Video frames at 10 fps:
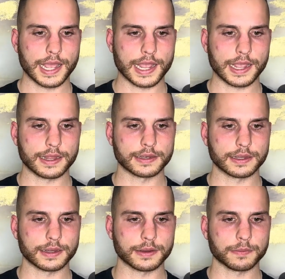and
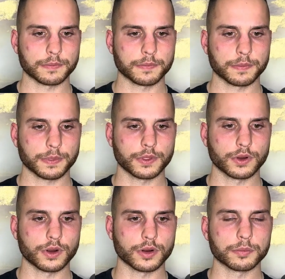
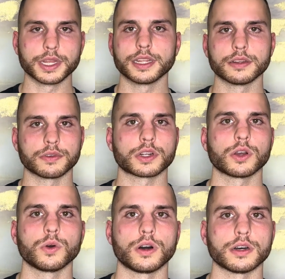there are many different
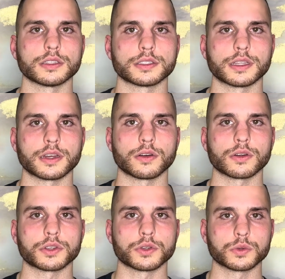koans that are
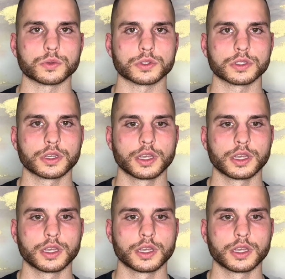used,